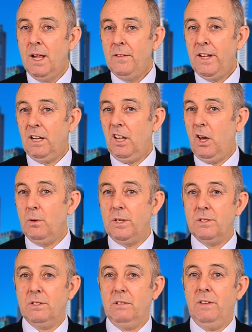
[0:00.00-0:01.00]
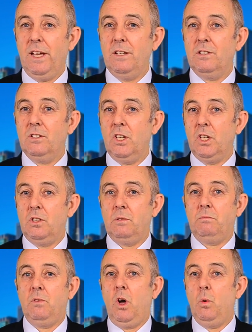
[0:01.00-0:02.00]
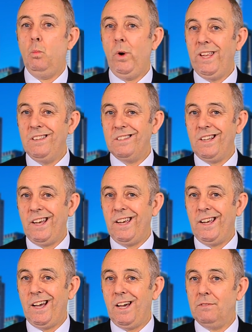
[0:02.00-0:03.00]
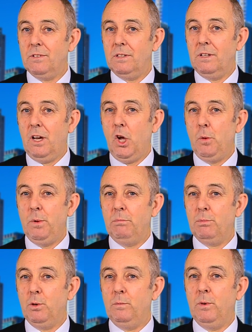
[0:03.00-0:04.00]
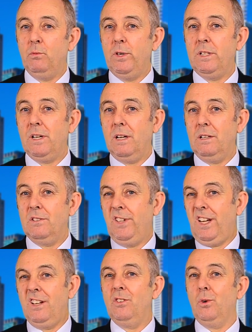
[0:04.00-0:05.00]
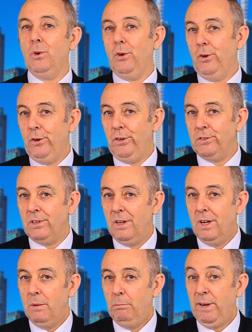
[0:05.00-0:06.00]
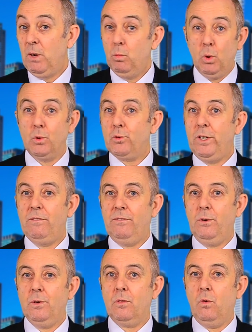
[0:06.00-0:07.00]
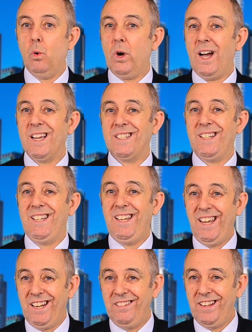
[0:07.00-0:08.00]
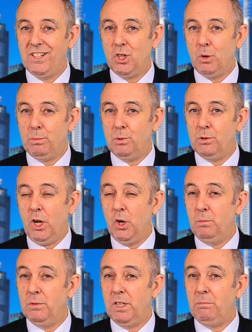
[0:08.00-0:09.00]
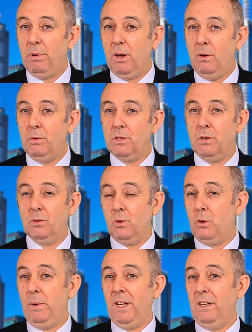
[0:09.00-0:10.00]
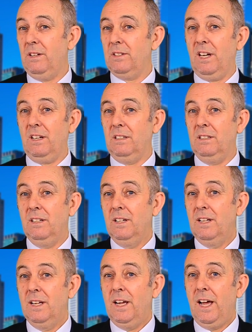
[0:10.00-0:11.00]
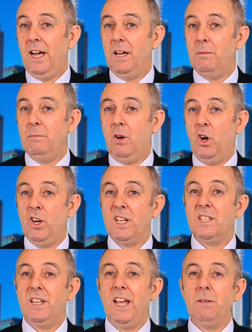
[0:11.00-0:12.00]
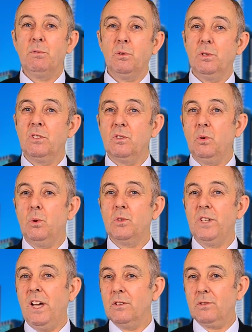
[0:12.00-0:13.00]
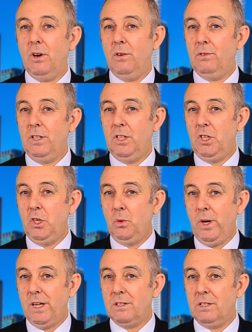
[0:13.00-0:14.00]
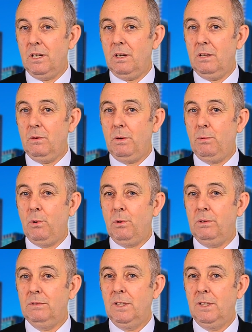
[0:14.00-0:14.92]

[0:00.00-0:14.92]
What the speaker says: Now, Lowe's, they surged on Wednesday after the home improvement retailer second quarter earnings beat Wall Street forecast again, and they toppled Home Depot, which I'll talk about in a second, on a same sort of store sales growth in the US. The report